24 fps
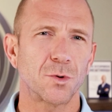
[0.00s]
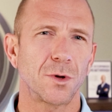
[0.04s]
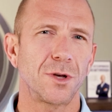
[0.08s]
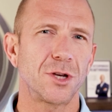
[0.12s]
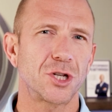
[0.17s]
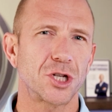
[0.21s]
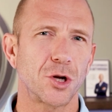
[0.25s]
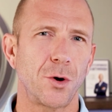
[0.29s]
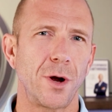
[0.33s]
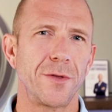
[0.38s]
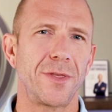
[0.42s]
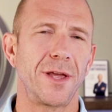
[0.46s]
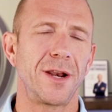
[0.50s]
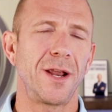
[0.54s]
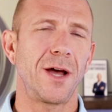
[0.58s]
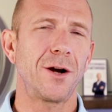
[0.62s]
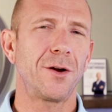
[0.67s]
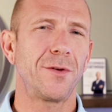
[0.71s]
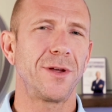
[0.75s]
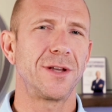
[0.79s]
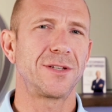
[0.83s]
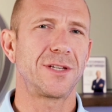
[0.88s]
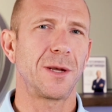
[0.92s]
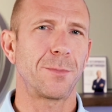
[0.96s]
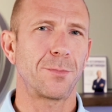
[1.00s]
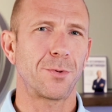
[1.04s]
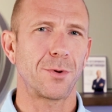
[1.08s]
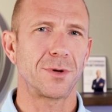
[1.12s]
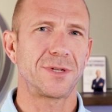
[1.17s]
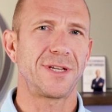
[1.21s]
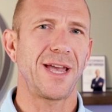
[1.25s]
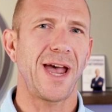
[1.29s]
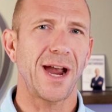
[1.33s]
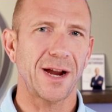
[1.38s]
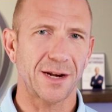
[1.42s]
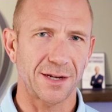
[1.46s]
is really showing that not only is it
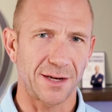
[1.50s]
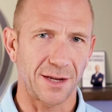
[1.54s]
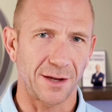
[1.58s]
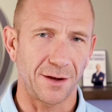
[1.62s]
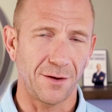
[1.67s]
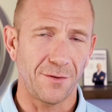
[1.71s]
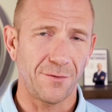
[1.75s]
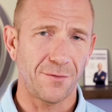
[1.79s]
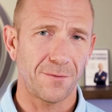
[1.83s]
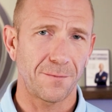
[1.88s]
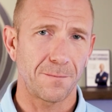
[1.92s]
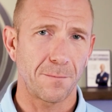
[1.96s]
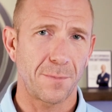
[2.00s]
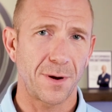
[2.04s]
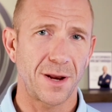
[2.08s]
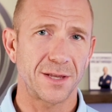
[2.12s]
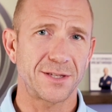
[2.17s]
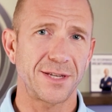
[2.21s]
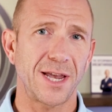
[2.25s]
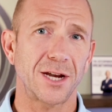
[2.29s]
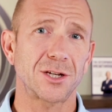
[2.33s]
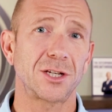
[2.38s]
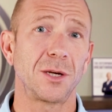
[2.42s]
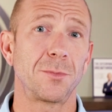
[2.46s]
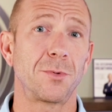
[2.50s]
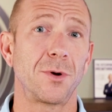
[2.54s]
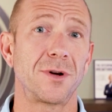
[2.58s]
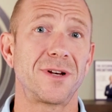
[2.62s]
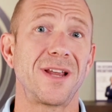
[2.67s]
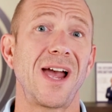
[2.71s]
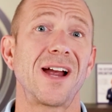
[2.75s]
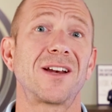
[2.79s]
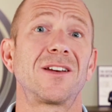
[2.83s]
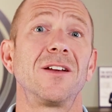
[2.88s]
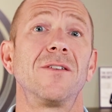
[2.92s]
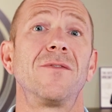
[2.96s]
protective, but it's actually
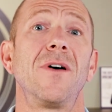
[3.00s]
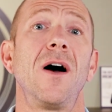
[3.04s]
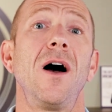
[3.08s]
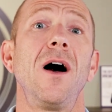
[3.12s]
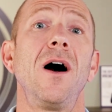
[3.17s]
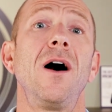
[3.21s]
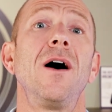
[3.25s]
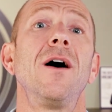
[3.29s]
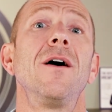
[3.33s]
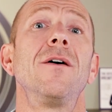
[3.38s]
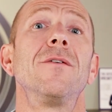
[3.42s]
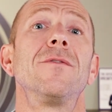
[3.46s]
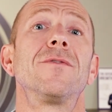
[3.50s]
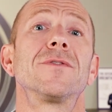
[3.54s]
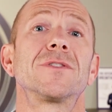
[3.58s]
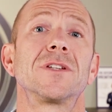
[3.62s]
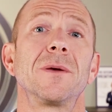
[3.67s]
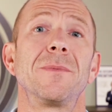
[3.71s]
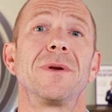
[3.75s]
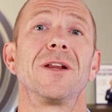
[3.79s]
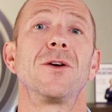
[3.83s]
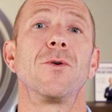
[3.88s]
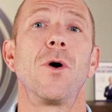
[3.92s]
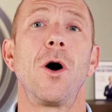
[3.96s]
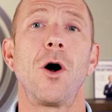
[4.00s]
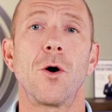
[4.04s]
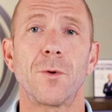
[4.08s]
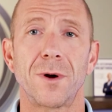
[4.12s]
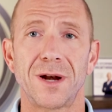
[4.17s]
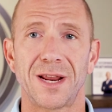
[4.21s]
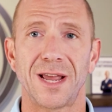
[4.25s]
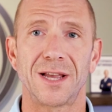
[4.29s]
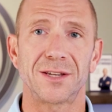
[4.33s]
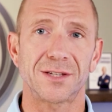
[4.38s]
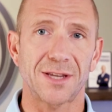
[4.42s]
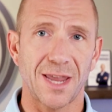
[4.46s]
protective of somebody who
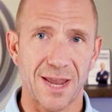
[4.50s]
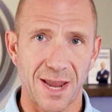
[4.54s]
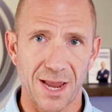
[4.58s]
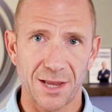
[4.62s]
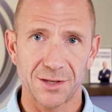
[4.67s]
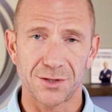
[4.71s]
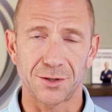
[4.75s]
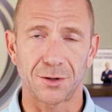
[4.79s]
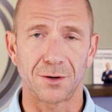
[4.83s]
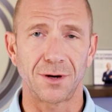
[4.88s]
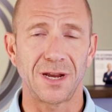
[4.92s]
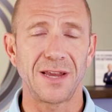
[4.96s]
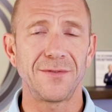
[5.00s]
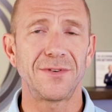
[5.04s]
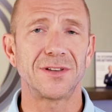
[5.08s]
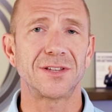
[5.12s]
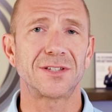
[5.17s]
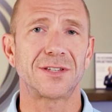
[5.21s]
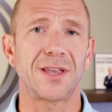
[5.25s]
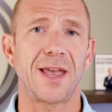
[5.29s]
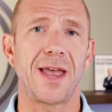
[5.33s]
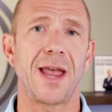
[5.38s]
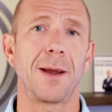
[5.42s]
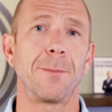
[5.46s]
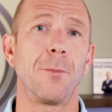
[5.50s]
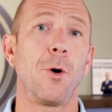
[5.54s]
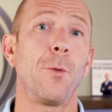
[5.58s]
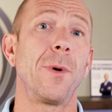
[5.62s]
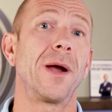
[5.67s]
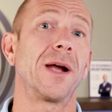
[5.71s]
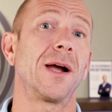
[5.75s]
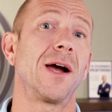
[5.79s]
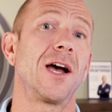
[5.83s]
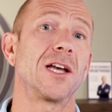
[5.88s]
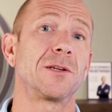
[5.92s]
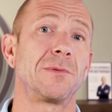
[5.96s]
already has cancer, even saying, oh
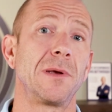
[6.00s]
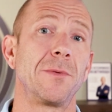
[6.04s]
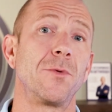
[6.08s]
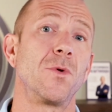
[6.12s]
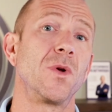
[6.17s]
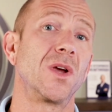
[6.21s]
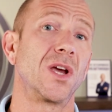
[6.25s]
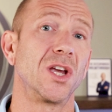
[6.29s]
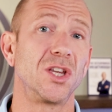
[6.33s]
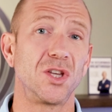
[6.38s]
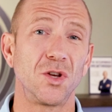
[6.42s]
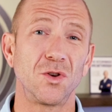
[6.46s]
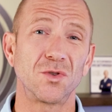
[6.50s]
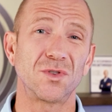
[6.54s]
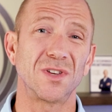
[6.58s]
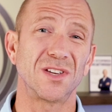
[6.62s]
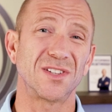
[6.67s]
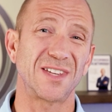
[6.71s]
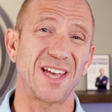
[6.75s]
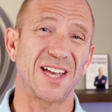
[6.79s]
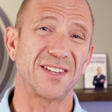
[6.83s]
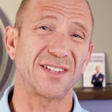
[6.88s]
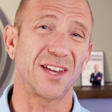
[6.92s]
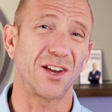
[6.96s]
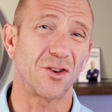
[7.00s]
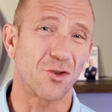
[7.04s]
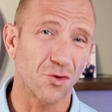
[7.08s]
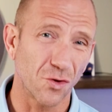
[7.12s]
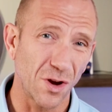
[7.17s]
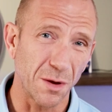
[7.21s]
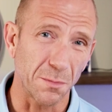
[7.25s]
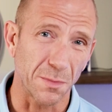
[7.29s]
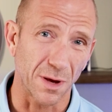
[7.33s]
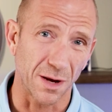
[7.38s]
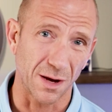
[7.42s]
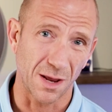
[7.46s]
my gosh, maybe we could use this as a
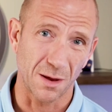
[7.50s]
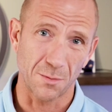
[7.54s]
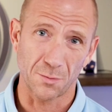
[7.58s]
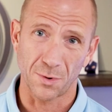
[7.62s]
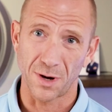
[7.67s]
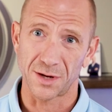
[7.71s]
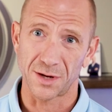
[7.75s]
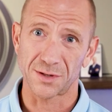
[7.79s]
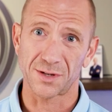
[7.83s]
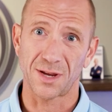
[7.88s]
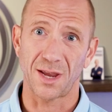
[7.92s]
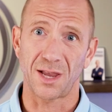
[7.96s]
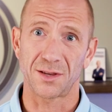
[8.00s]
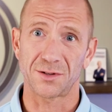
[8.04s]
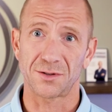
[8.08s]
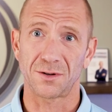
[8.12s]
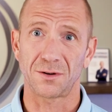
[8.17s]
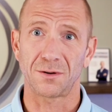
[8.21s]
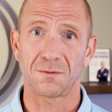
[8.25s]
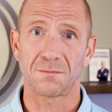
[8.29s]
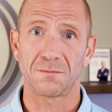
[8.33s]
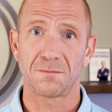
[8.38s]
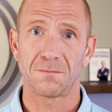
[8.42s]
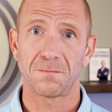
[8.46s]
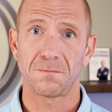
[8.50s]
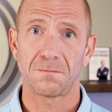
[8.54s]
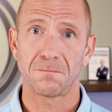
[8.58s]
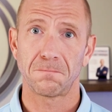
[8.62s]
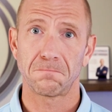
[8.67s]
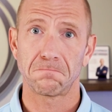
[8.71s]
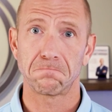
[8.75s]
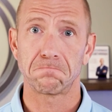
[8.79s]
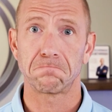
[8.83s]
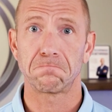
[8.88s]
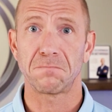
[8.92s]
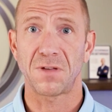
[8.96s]
treatment in breast cancer.
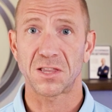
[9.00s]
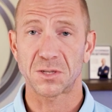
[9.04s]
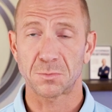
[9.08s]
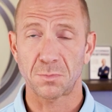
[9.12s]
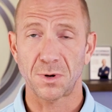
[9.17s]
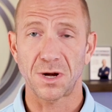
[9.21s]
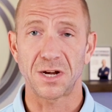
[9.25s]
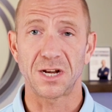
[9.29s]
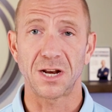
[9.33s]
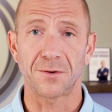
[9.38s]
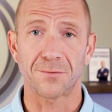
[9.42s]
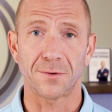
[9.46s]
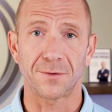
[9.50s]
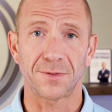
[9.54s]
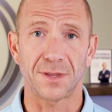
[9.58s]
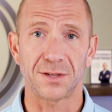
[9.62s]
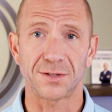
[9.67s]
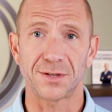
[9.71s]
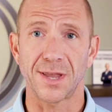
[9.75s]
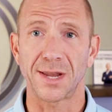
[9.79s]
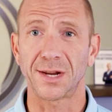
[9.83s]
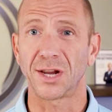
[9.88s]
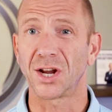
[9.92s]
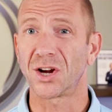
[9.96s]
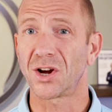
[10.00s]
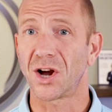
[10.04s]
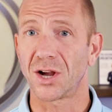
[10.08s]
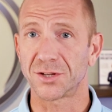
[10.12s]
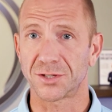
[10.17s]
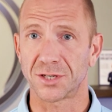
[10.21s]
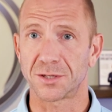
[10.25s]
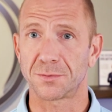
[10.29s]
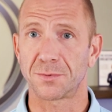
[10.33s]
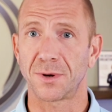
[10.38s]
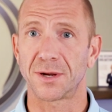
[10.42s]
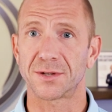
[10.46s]
That's pretty different than saying it
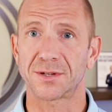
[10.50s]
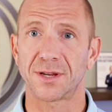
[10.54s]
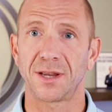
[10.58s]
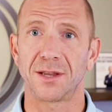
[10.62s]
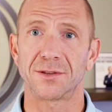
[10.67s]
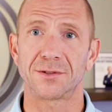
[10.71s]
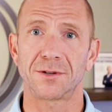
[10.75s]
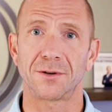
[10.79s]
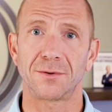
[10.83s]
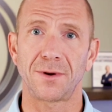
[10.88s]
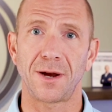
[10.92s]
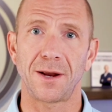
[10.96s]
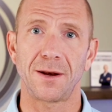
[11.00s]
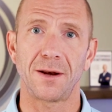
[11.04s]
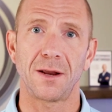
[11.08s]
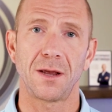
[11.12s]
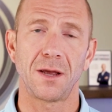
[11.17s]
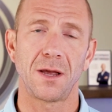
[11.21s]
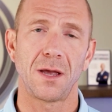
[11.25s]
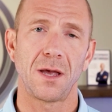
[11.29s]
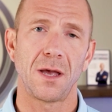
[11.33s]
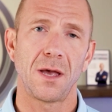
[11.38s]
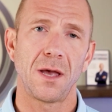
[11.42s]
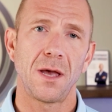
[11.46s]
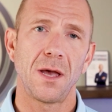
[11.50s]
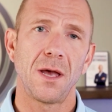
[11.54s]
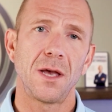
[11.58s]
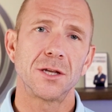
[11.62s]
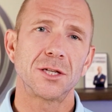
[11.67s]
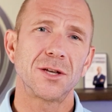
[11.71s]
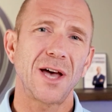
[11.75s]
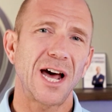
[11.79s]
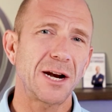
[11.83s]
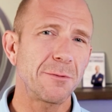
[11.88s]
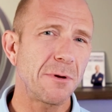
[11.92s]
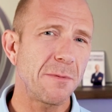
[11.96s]
causes breast cancer, right?
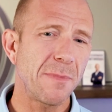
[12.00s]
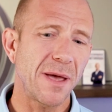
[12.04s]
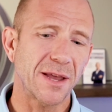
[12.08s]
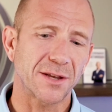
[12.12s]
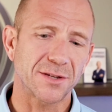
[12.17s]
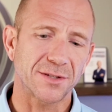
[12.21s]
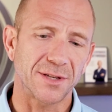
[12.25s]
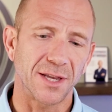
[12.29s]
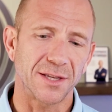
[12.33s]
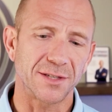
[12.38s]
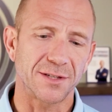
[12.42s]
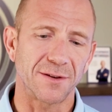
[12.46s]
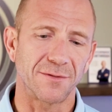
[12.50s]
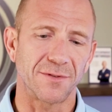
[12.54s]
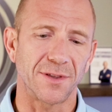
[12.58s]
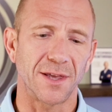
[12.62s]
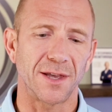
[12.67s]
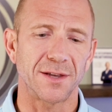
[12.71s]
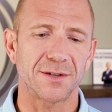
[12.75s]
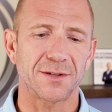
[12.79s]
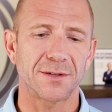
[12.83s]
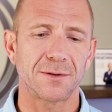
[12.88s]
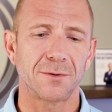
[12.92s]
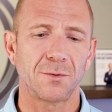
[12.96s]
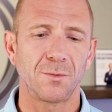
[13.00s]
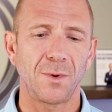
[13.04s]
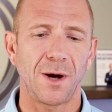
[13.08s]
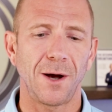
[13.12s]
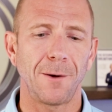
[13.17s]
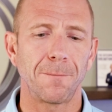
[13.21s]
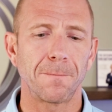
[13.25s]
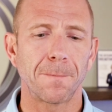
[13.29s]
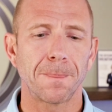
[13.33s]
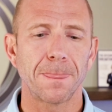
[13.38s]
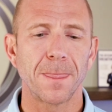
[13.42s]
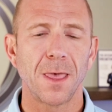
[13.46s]
So how do we make sense of this?
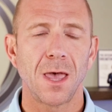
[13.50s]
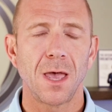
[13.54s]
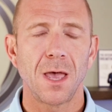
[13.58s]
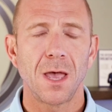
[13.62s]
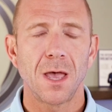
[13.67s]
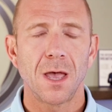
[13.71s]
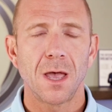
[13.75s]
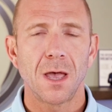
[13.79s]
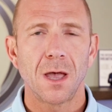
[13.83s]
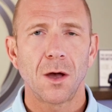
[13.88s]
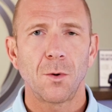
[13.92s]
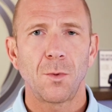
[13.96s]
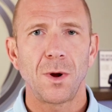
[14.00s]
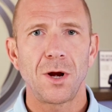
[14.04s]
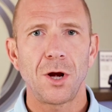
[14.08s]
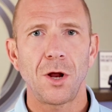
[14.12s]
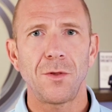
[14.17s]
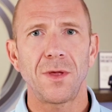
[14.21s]
Well, we